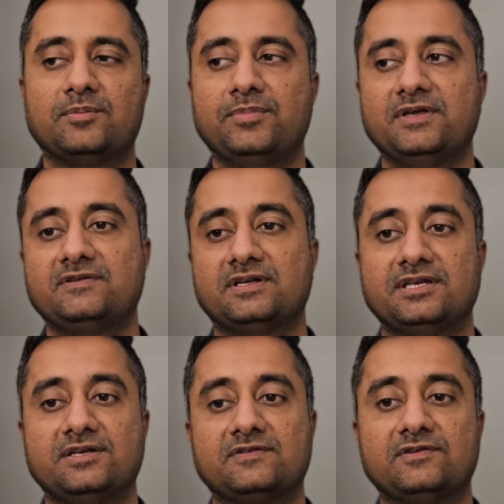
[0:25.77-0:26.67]

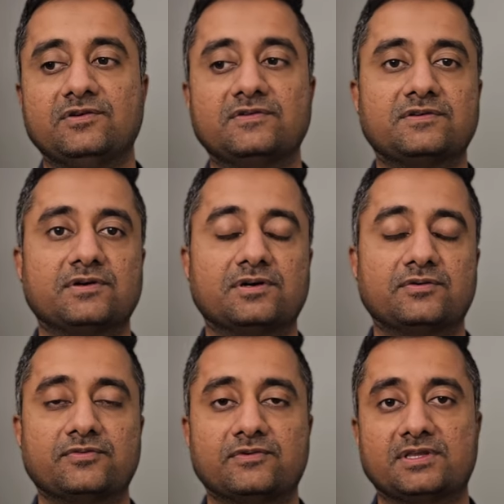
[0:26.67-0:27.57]
Basically, it's used
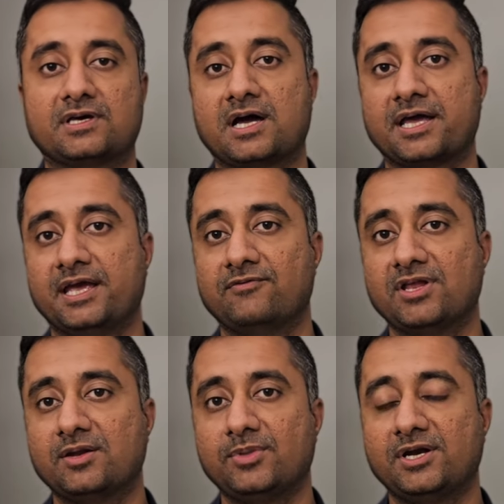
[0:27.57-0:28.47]
with a high
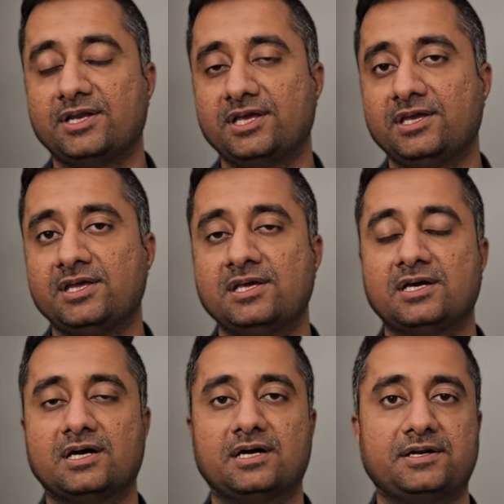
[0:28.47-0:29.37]
availability,
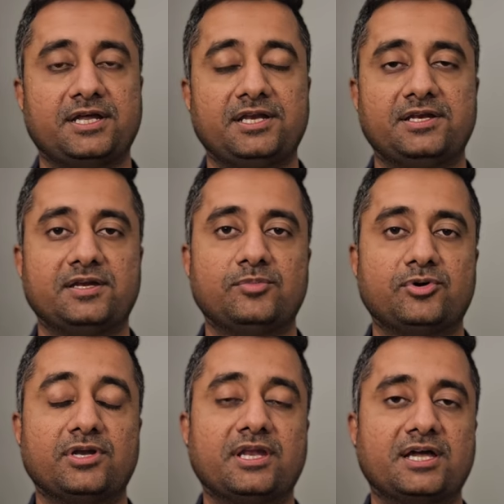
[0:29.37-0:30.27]

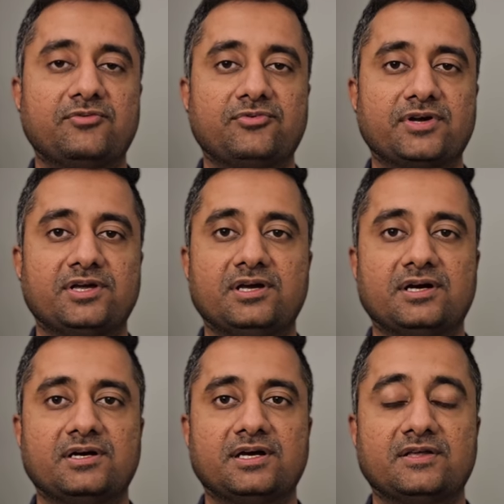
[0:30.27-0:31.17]
99.95
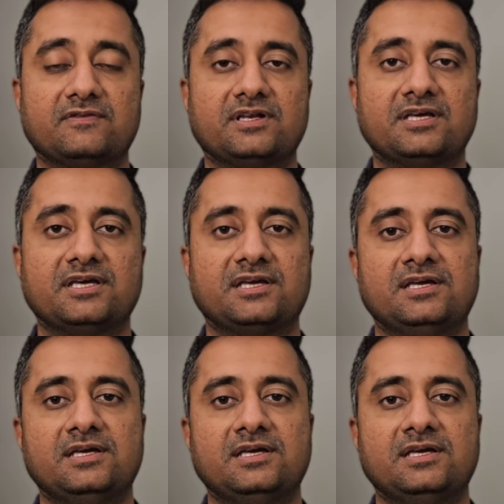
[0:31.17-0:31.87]
SLA.